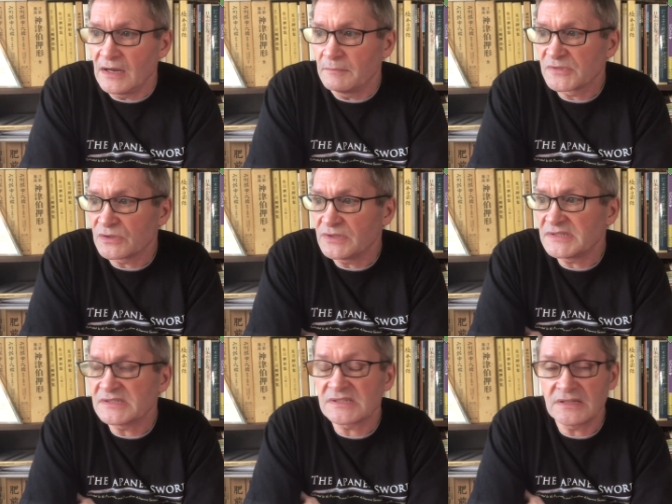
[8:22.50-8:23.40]
So this
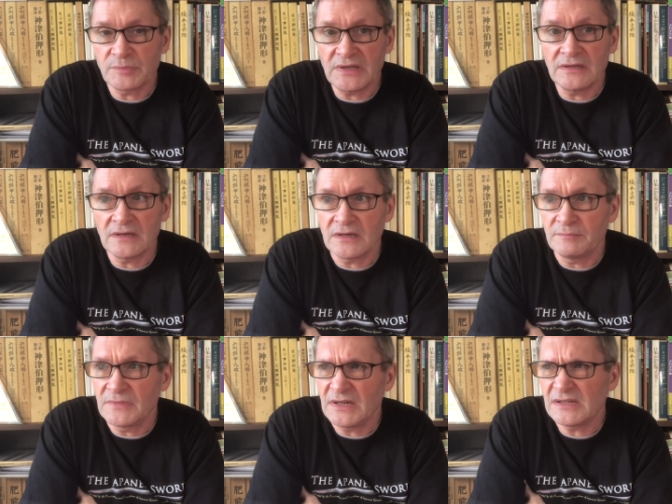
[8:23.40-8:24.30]
is going to be
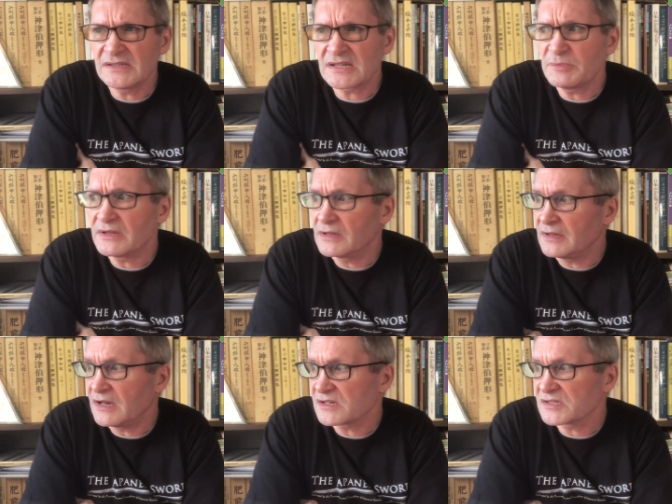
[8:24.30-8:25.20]
it's going to be
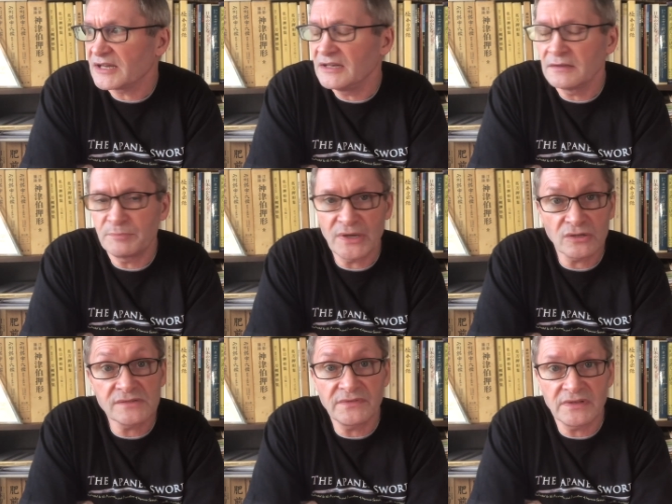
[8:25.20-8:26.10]
slightly,
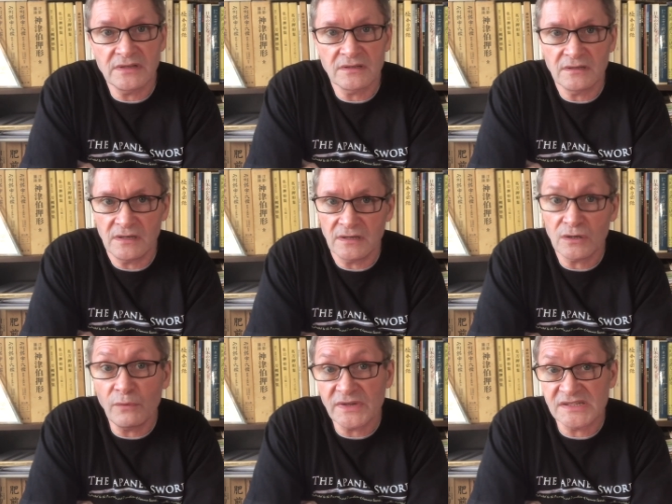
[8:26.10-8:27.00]
because of the
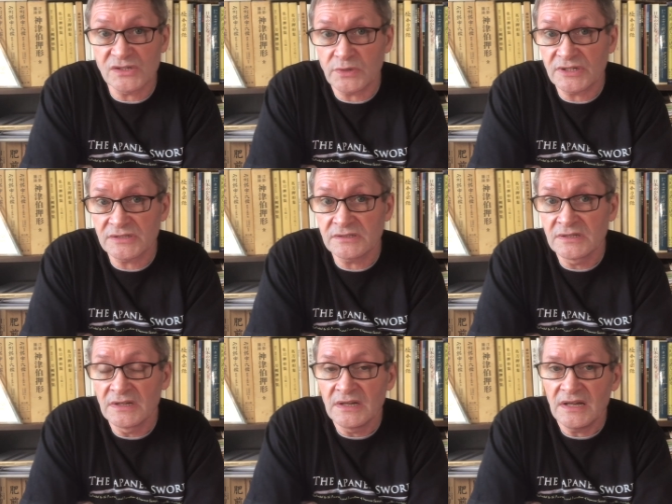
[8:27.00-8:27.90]
COVID situation.
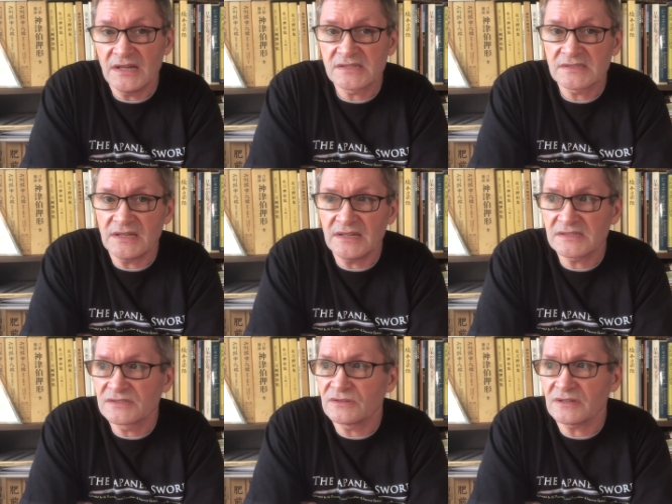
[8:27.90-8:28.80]
It's
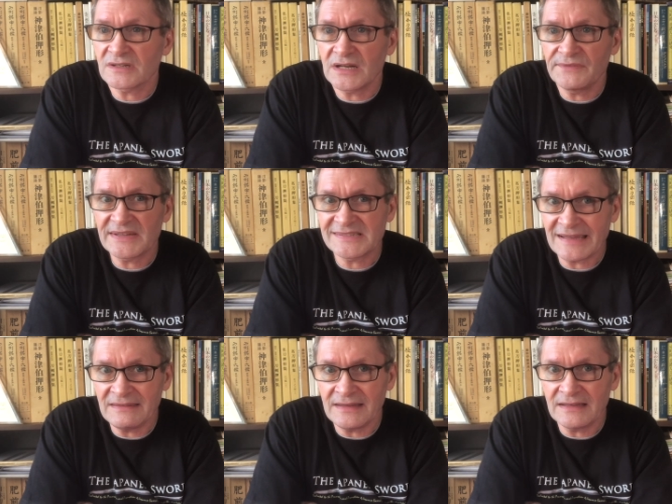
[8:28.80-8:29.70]
got kind of
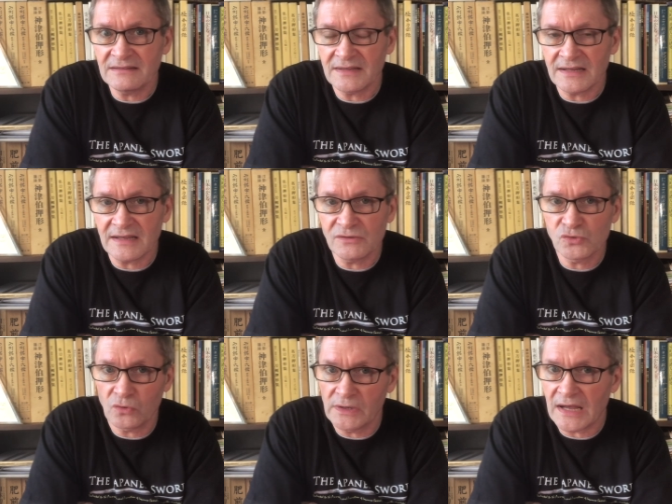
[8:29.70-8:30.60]
extended and going to get
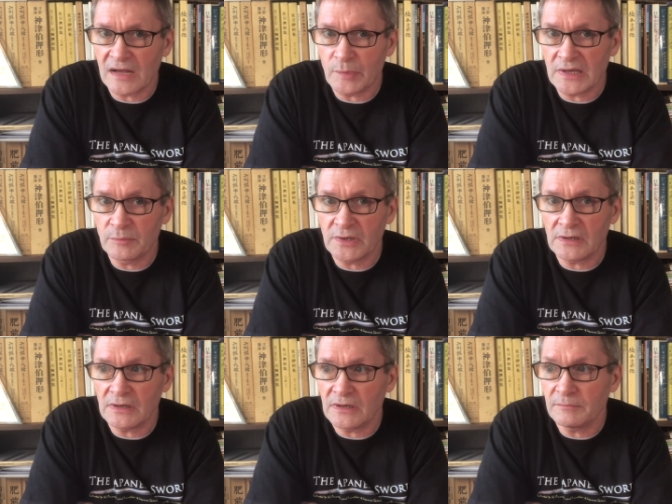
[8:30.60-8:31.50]
drawn out a bit, but
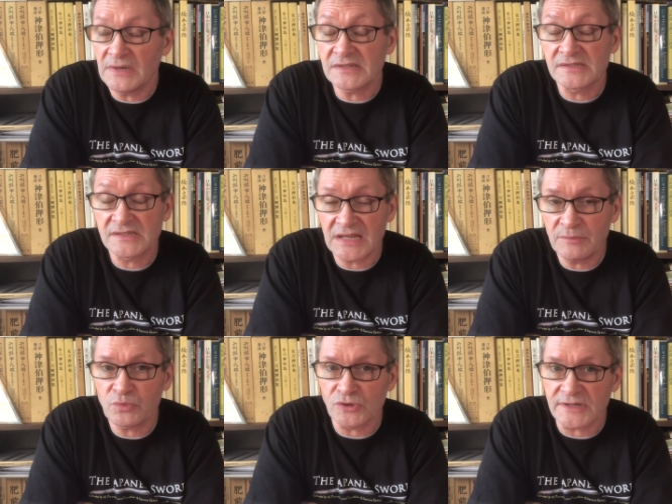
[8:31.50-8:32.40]
it's the same
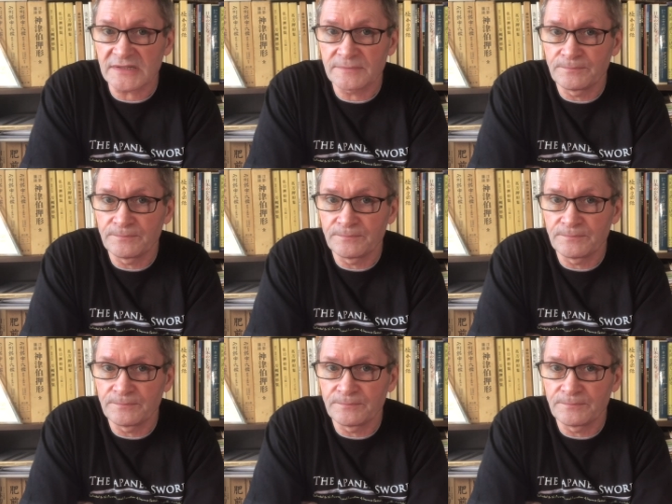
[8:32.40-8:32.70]
project.